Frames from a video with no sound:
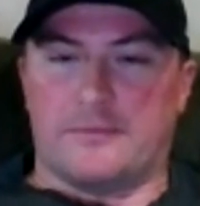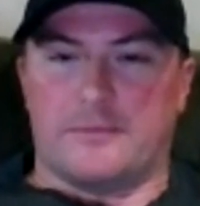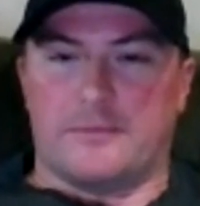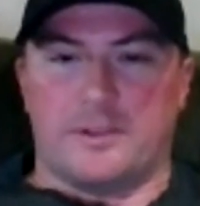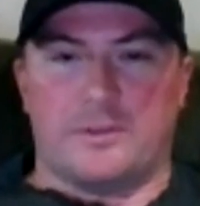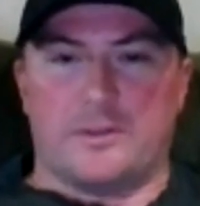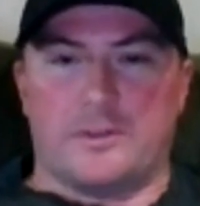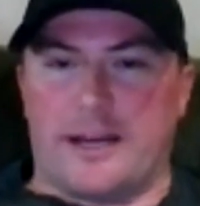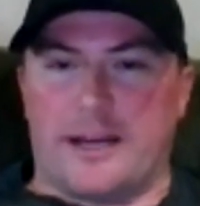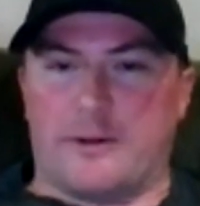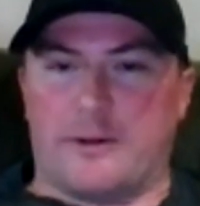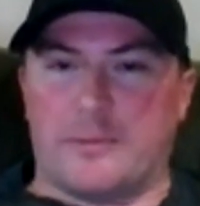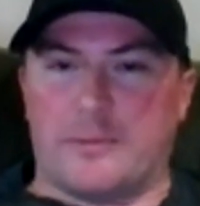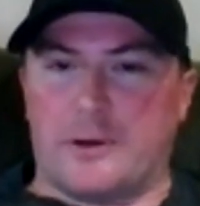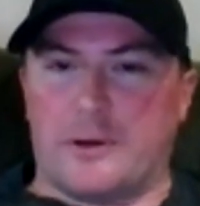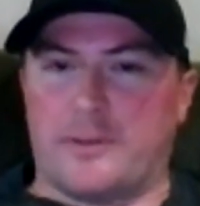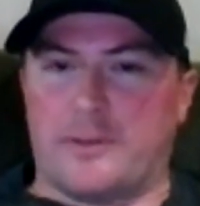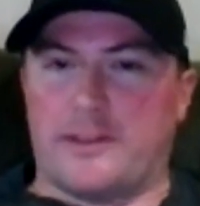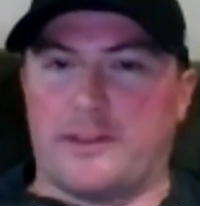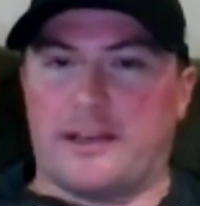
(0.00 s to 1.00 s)
you and I were
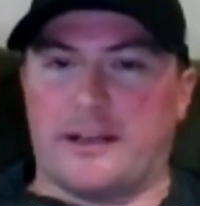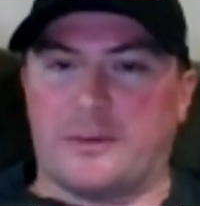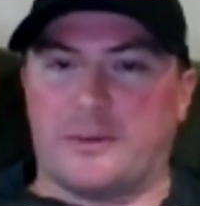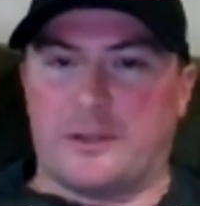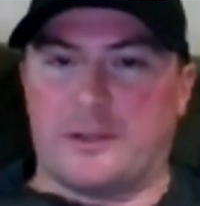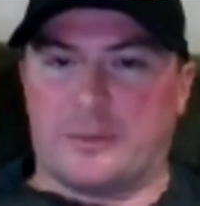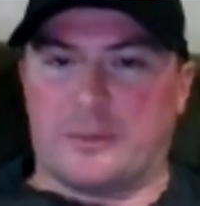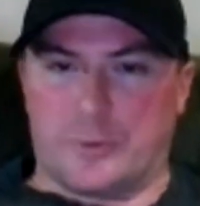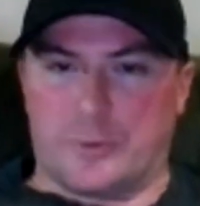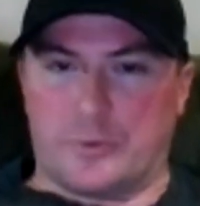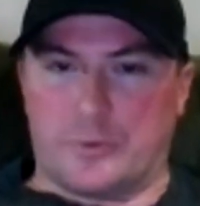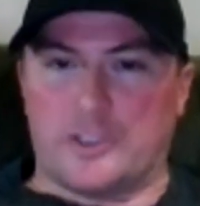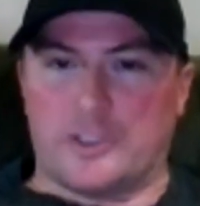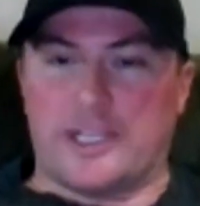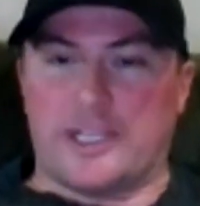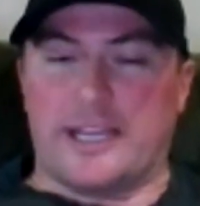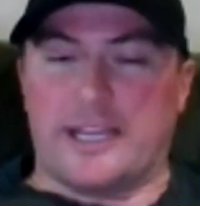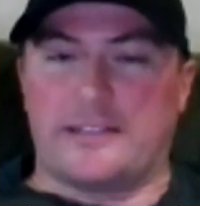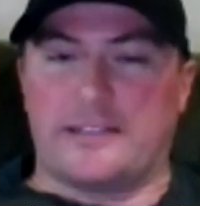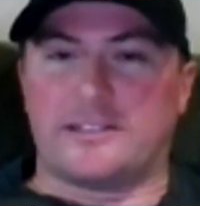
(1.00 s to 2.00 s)
both there when the rule
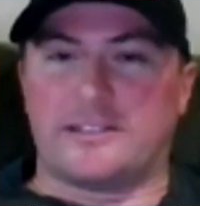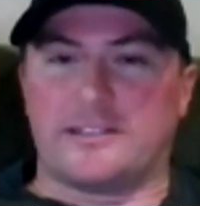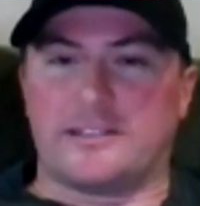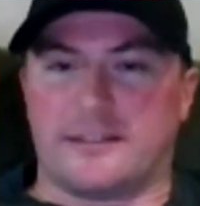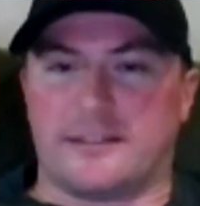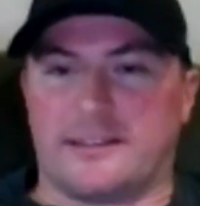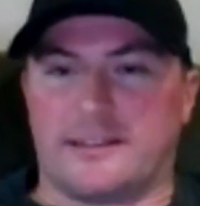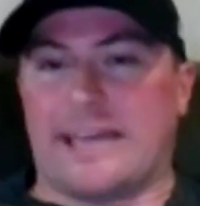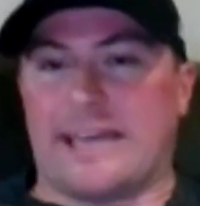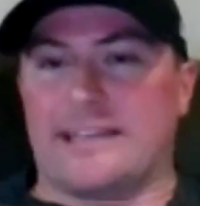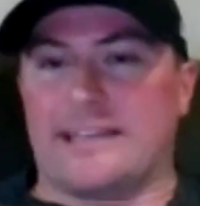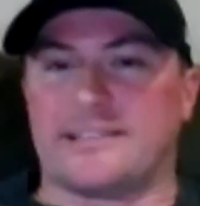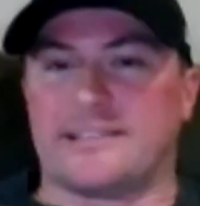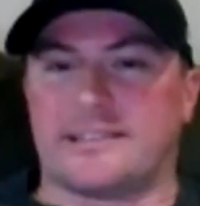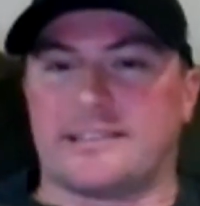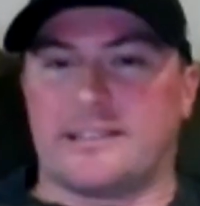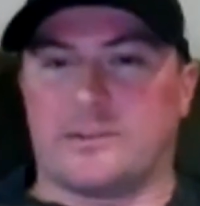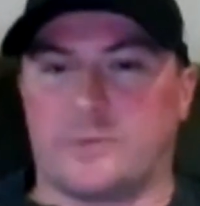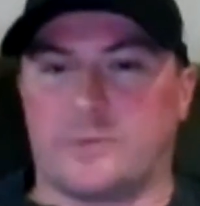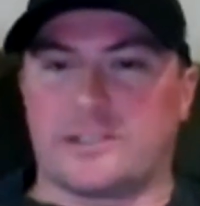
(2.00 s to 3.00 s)
changed. That is
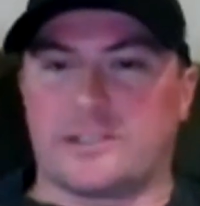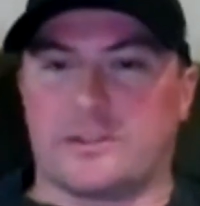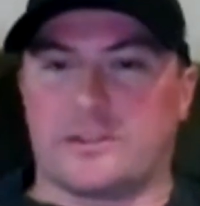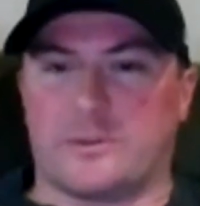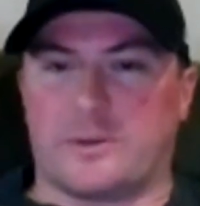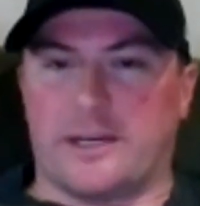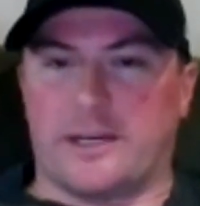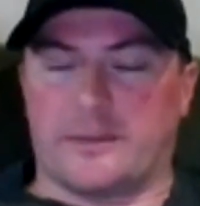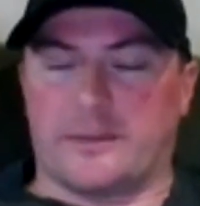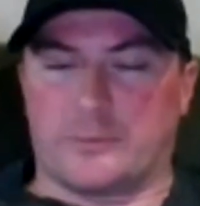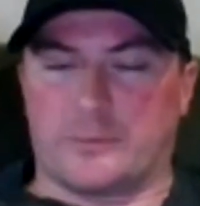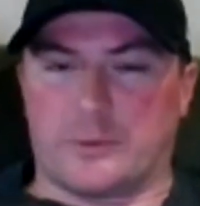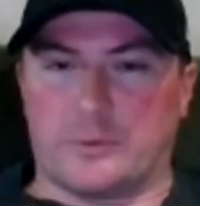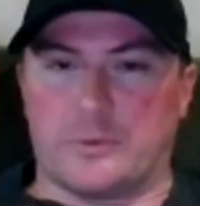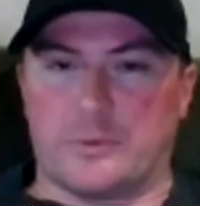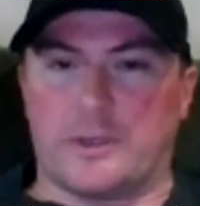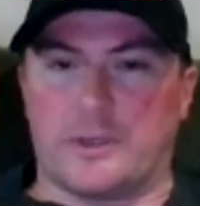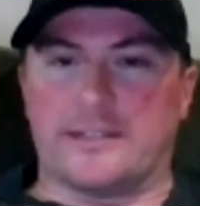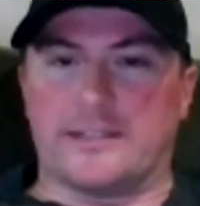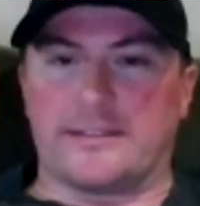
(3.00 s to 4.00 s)
the original way the rule
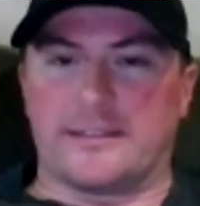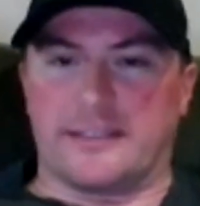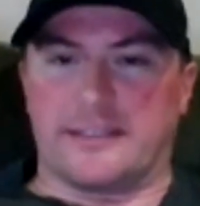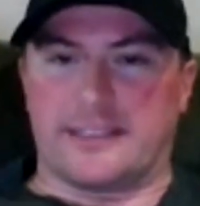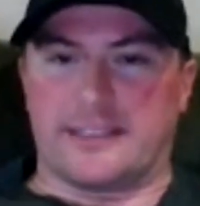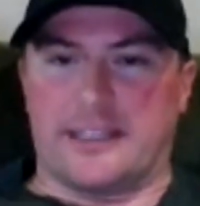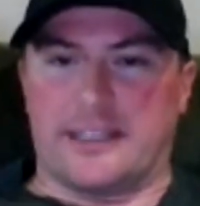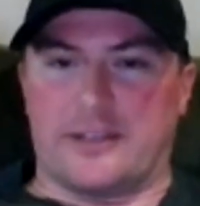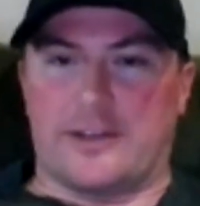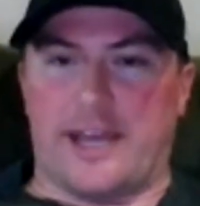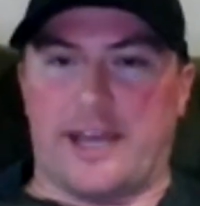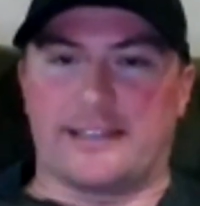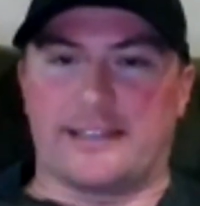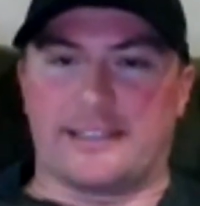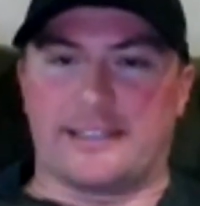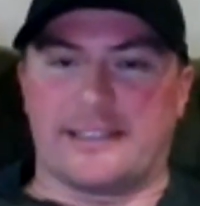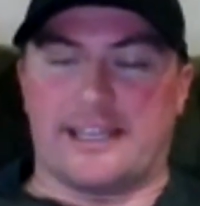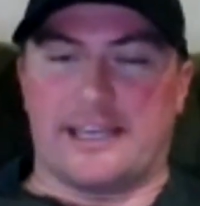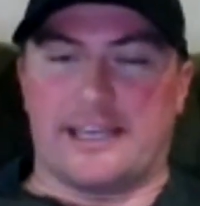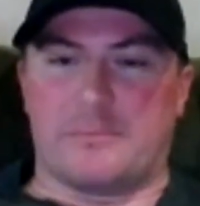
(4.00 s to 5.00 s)
was, is that you had to
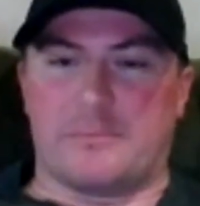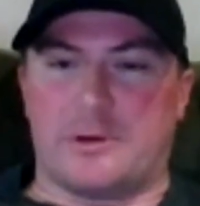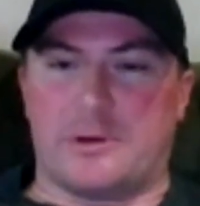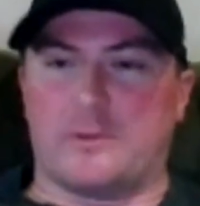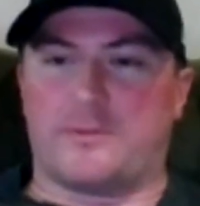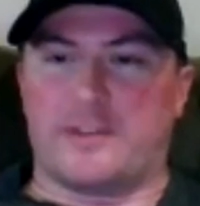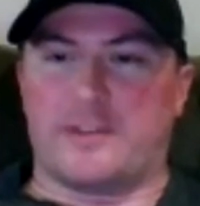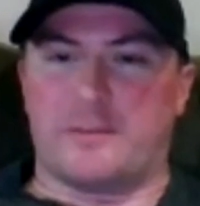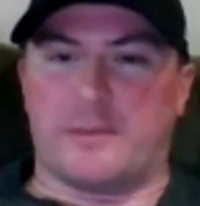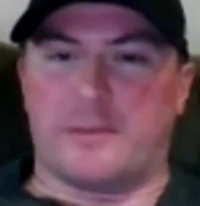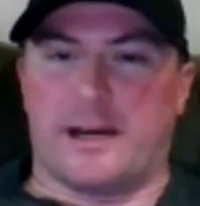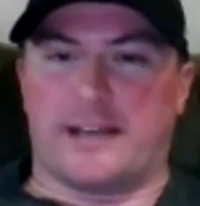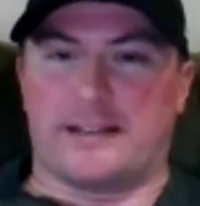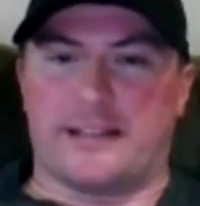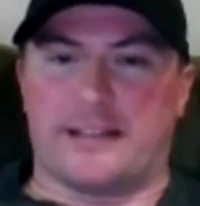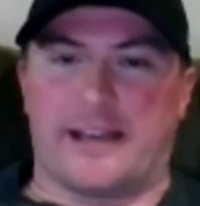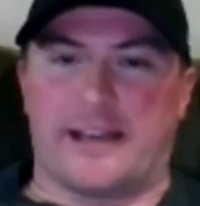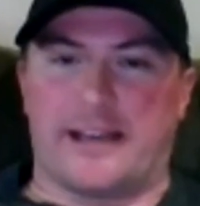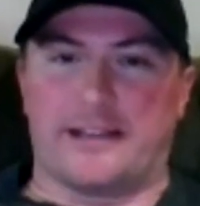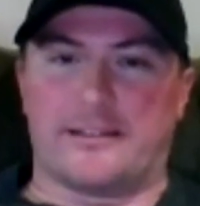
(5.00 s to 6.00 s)
stay both feet behind the
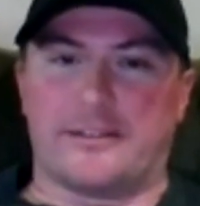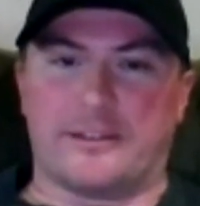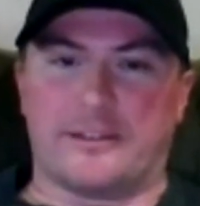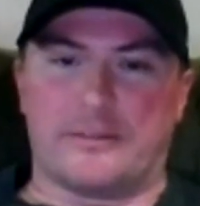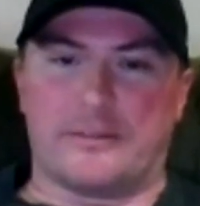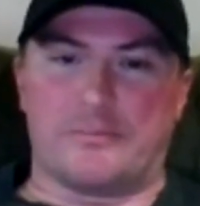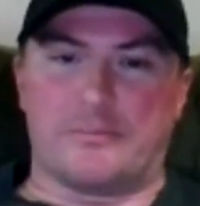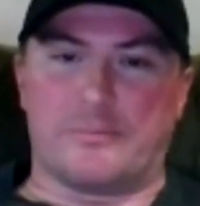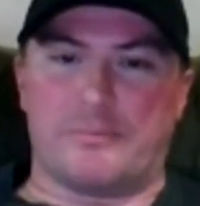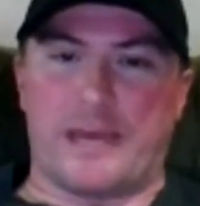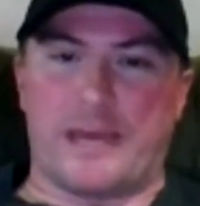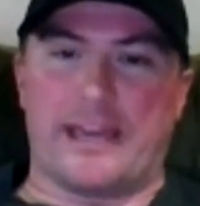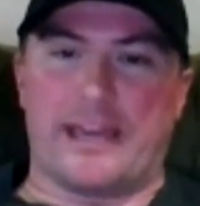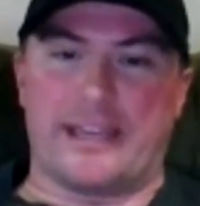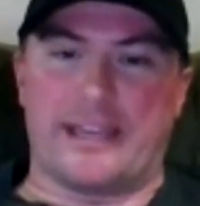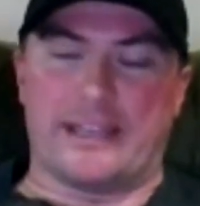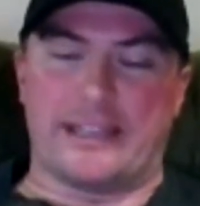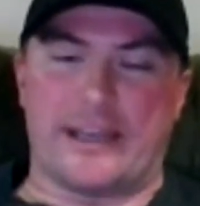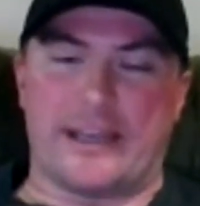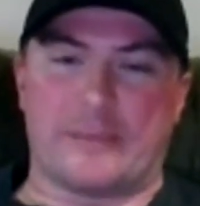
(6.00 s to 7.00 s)
line until the
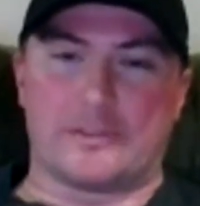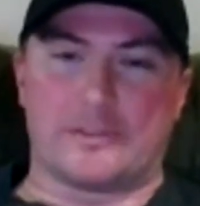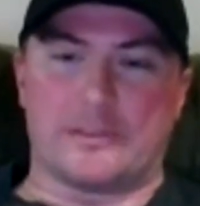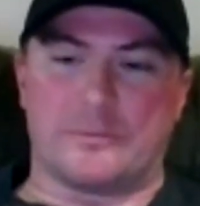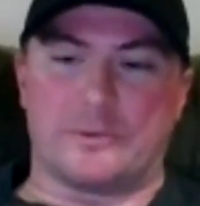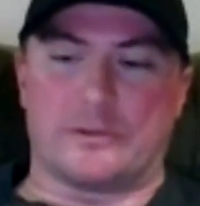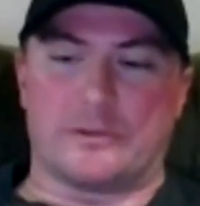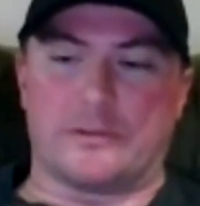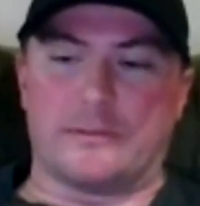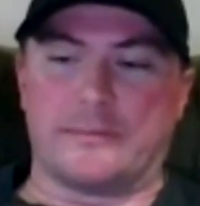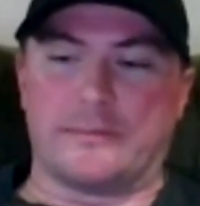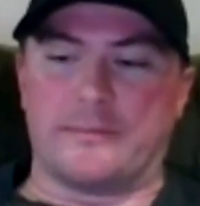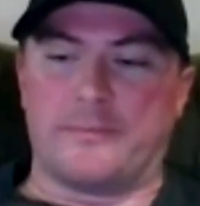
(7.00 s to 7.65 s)
bag hit the opposite board.